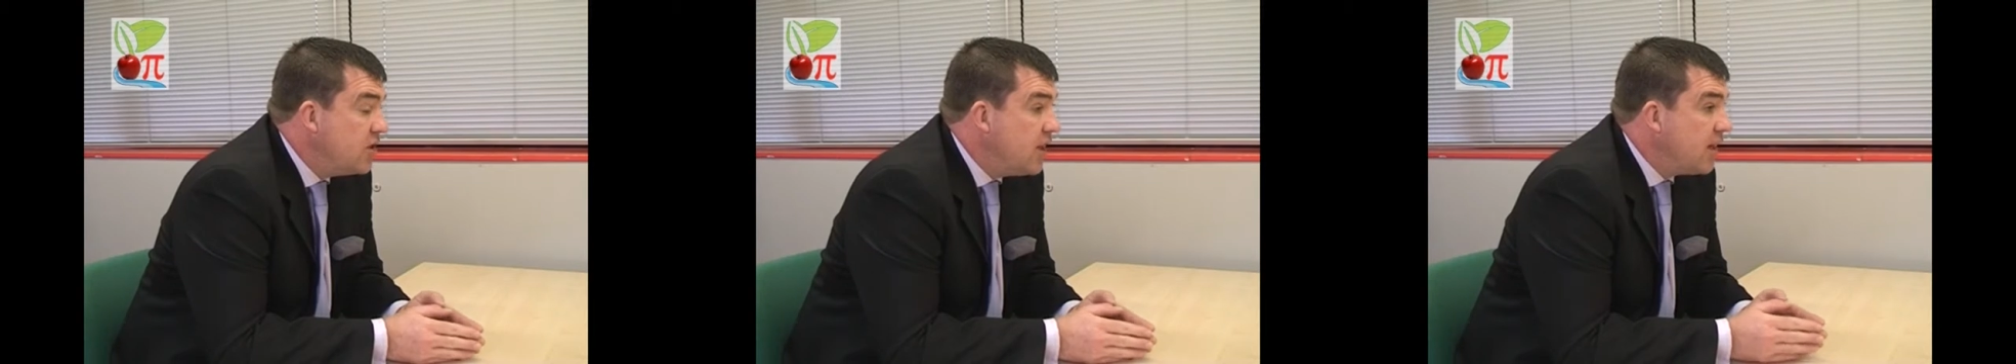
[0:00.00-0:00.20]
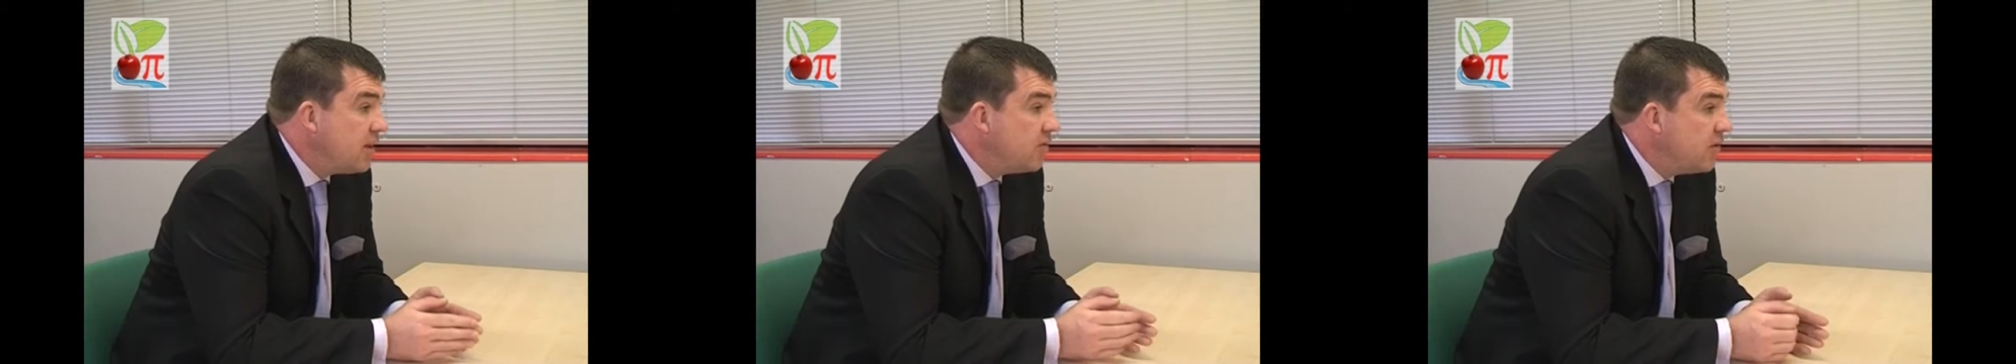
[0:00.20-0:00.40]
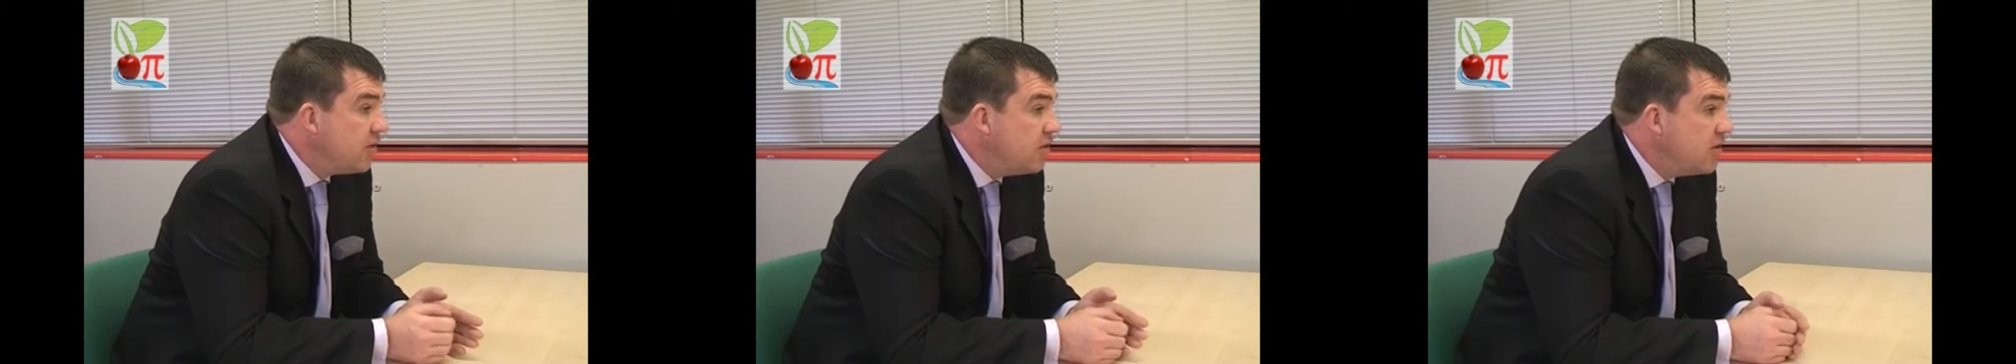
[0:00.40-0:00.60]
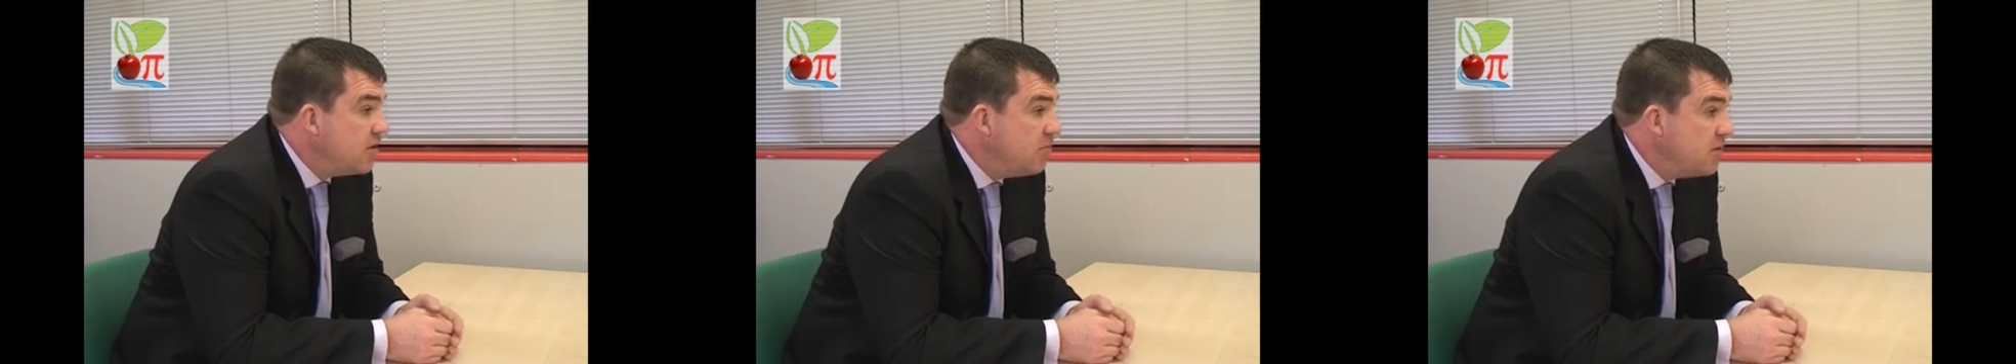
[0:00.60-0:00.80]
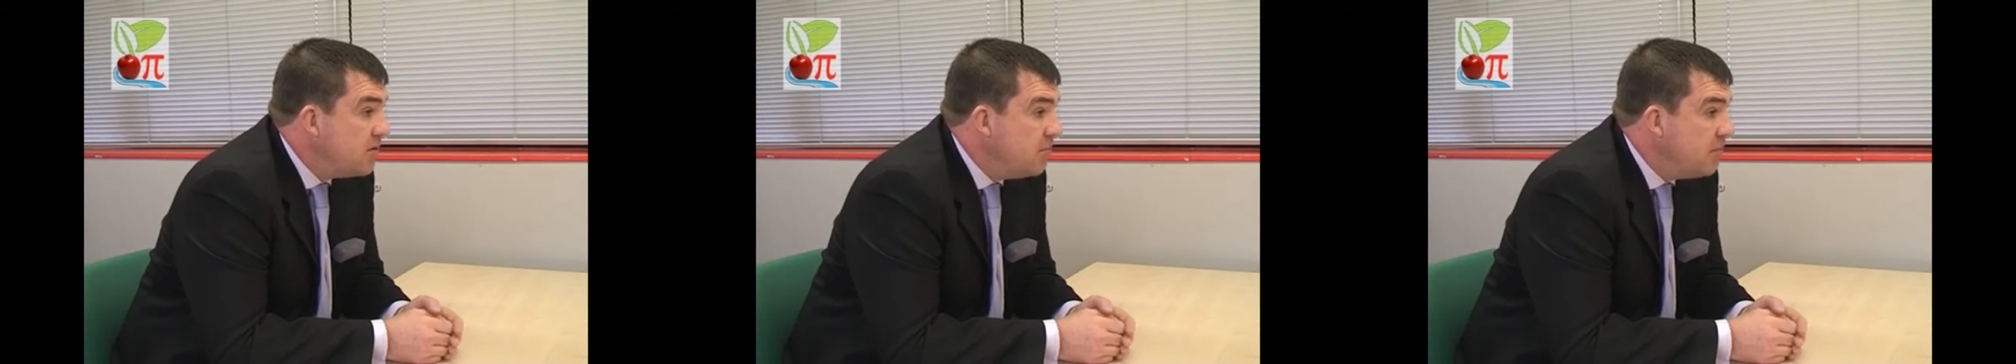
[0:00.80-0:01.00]
cheques for
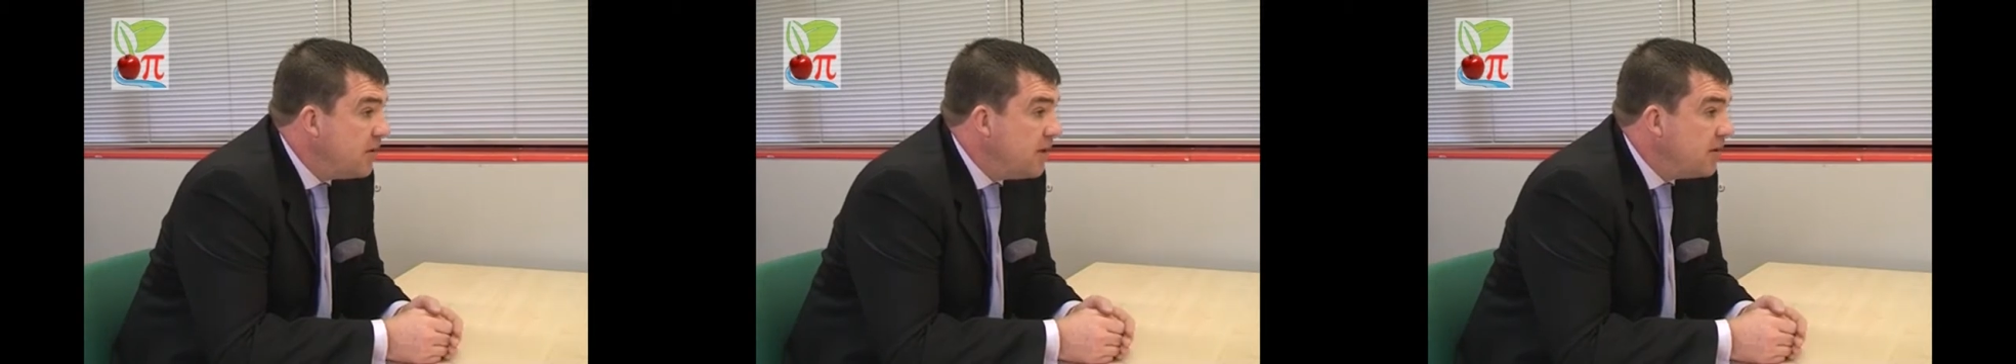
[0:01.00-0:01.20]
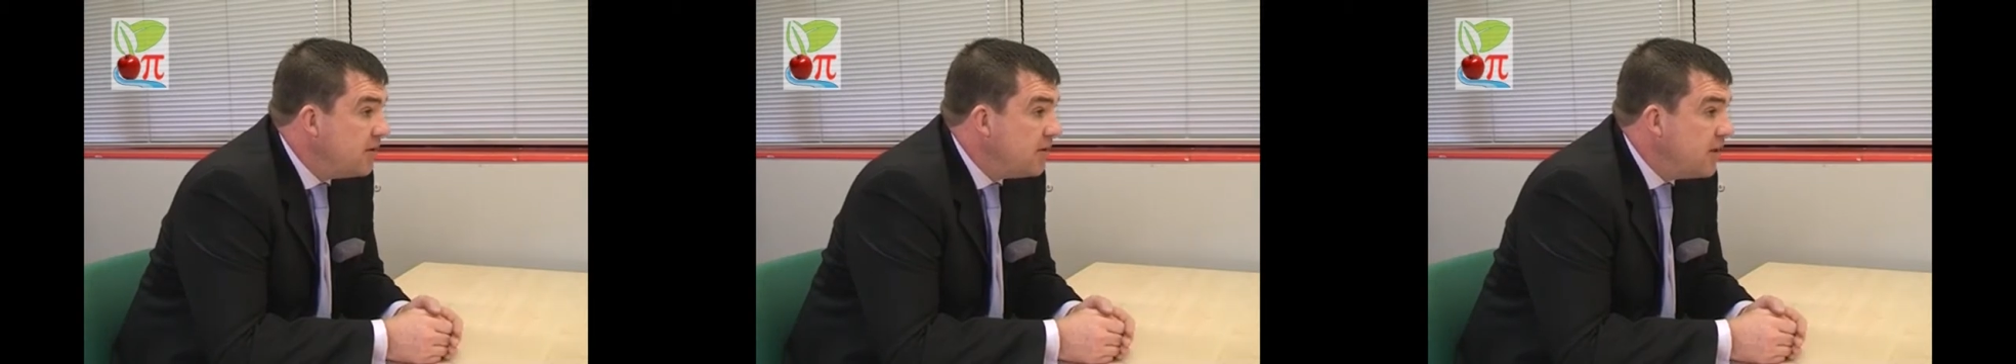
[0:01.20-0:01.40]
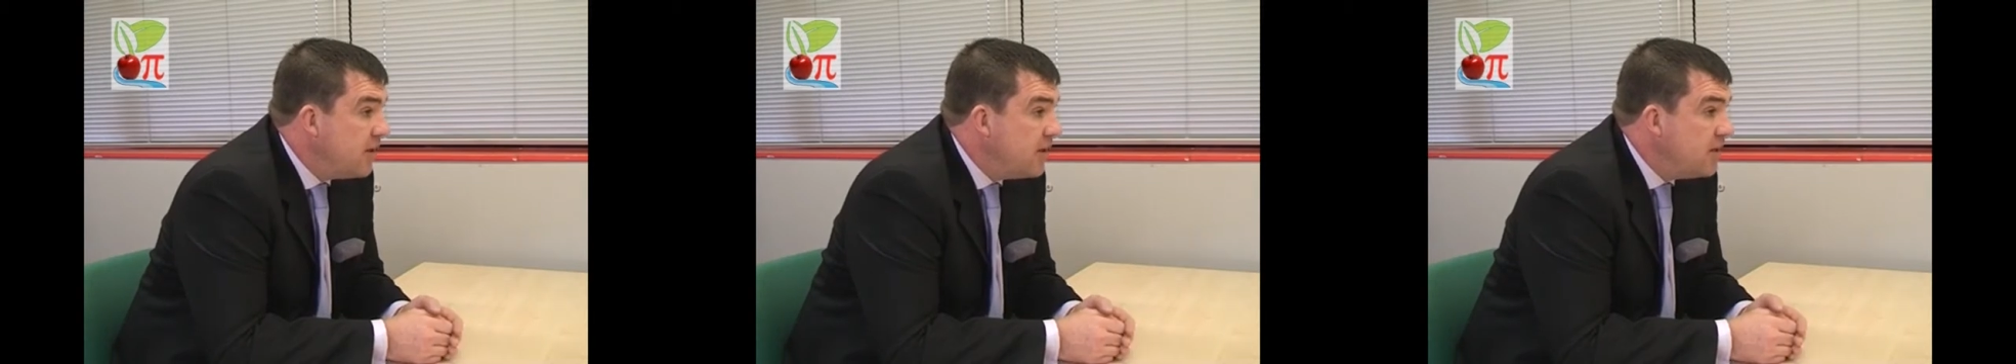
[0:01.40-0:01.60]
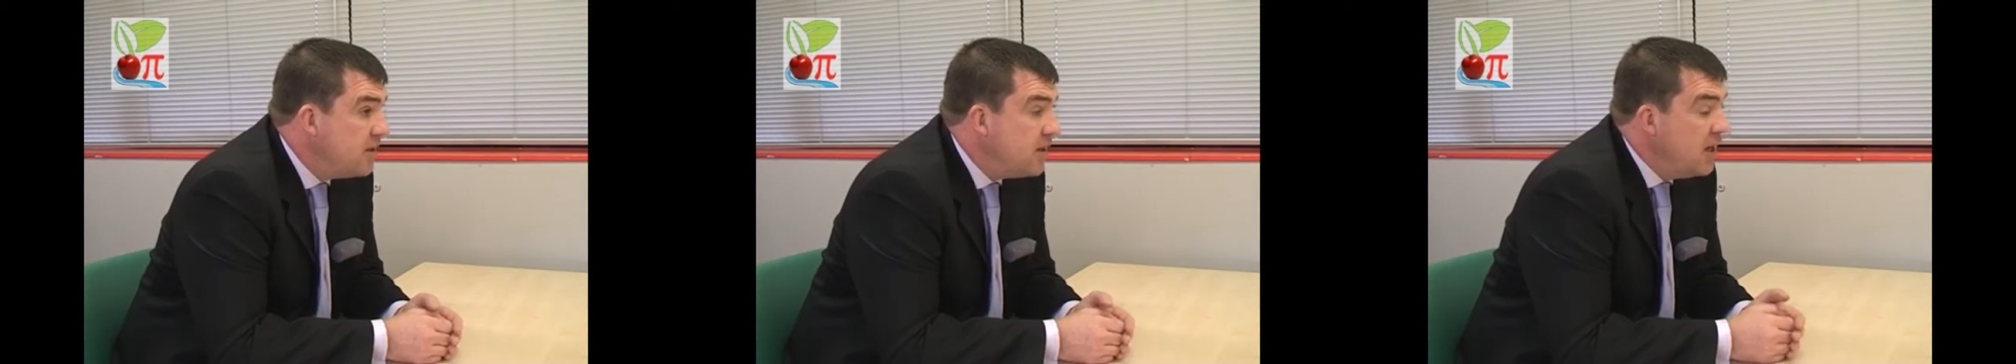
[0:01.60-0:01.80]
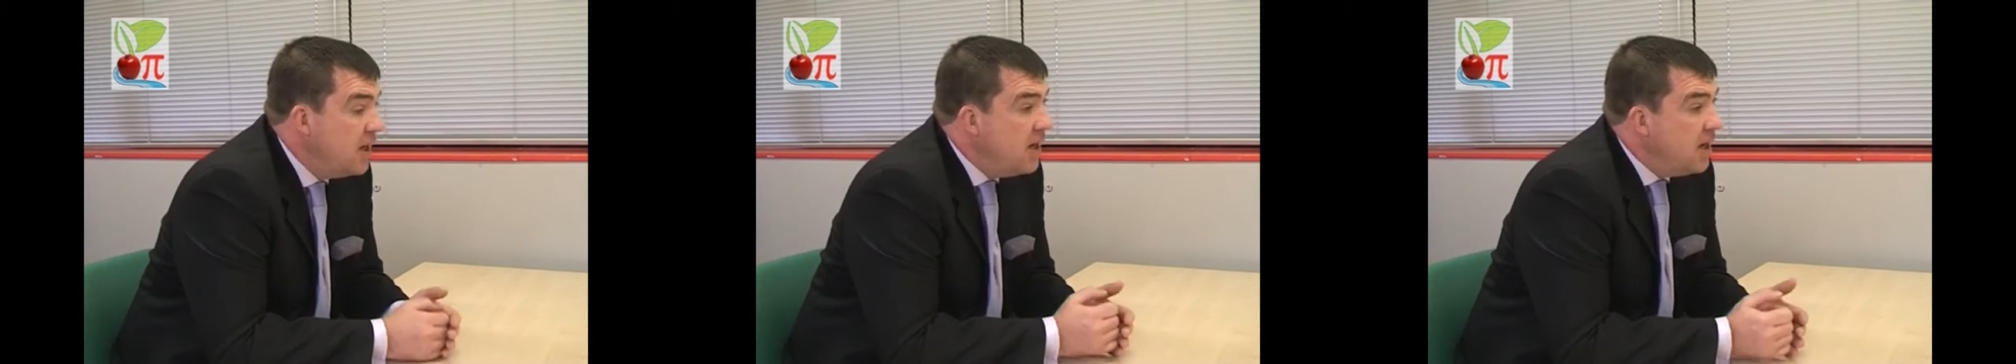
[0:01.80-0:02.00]
Christmas and
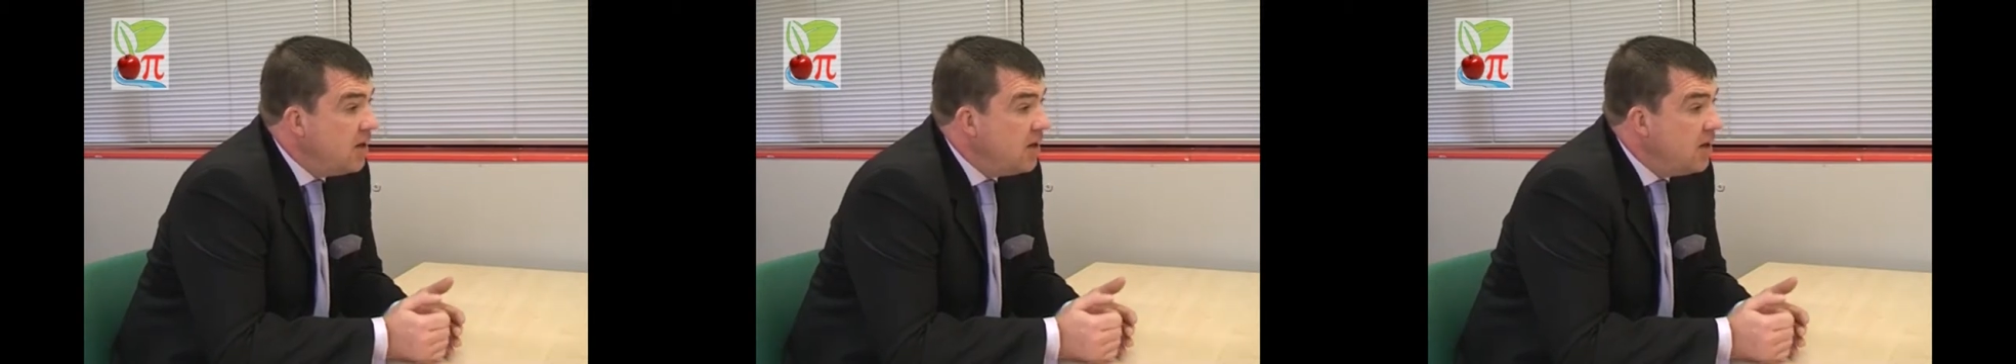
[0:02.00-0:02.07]
birthdays.